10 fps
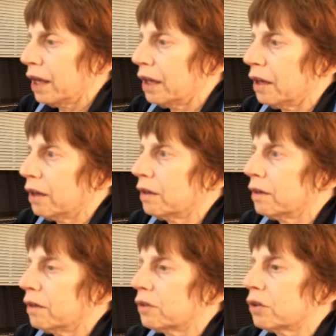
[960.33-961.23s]
is
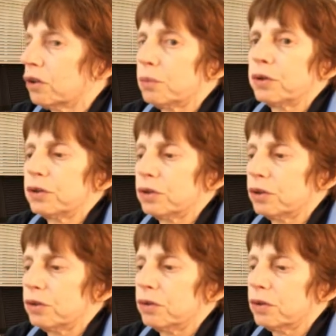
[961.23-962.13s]
it's going to
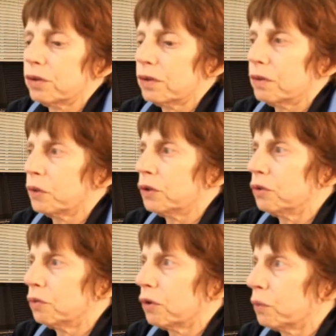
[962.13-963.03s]
produce, when
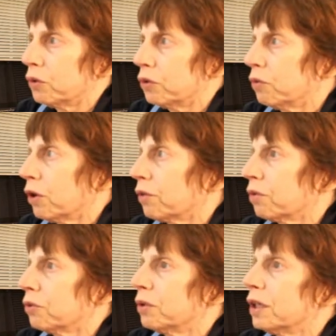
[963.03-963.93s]
you run
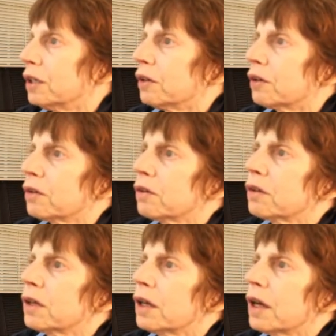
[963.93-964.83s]
through here,
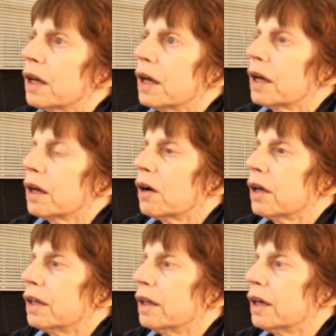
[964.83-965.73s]

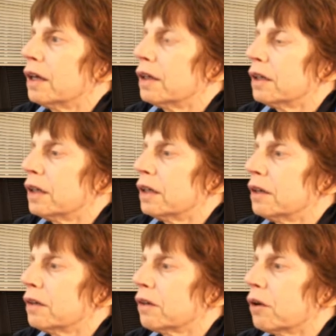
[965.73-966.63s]
then
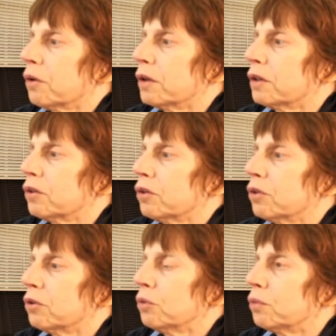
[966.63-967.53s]
it is going
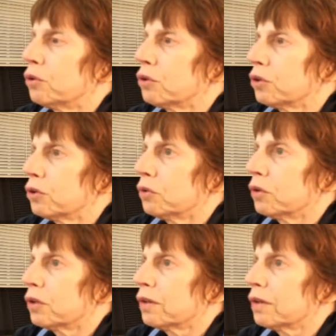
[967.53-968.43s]
to
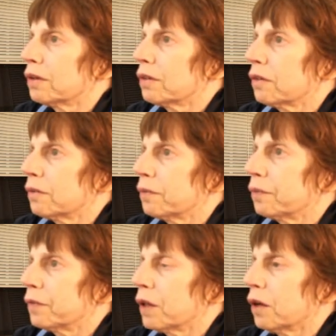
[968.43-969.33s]
produce
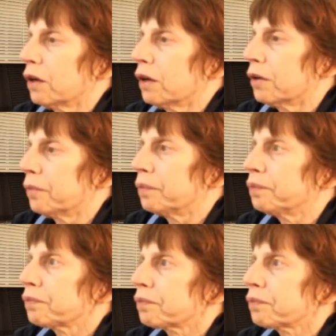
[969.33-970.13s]
the